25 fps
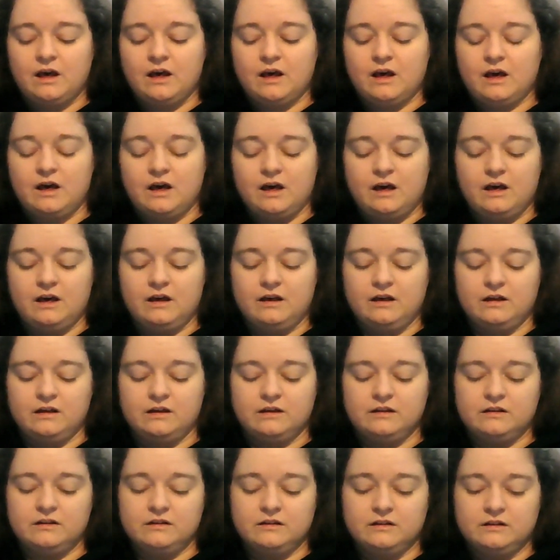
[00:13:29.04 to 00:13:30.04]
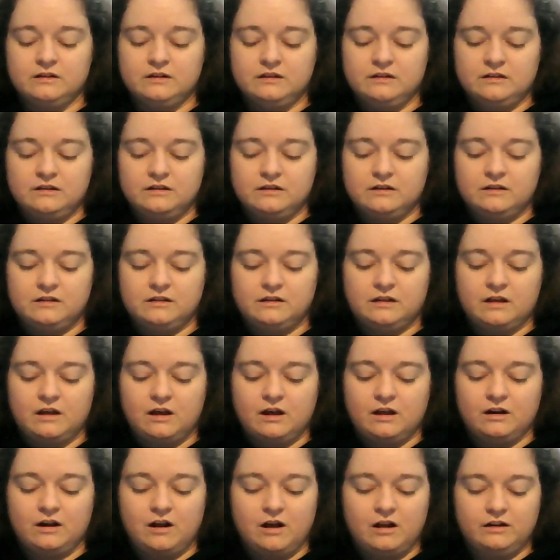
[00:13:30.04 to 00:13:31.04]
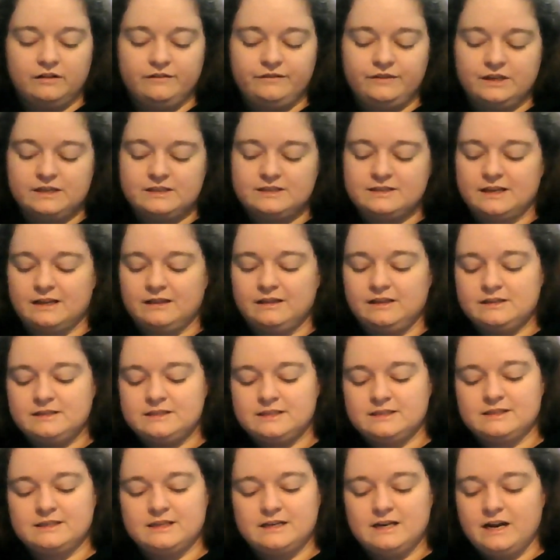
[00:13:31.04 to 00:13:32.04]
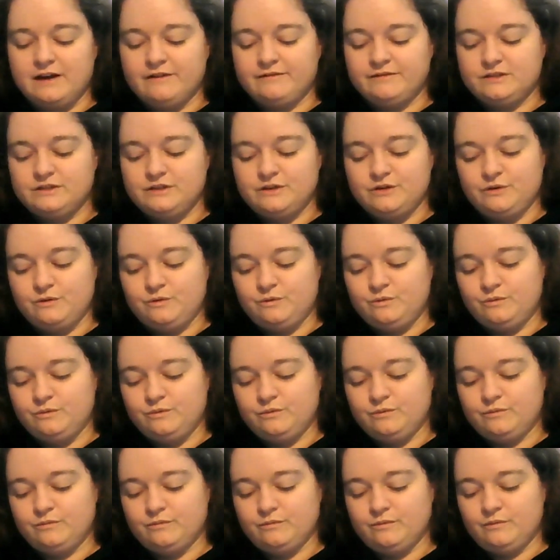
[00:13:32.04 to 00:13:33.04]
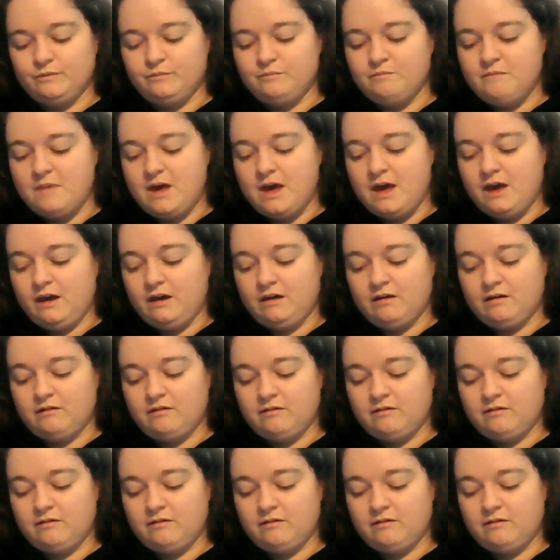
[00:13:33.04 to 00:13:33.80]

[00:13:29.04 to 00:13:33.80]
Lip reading: on all of this. And this is enough to make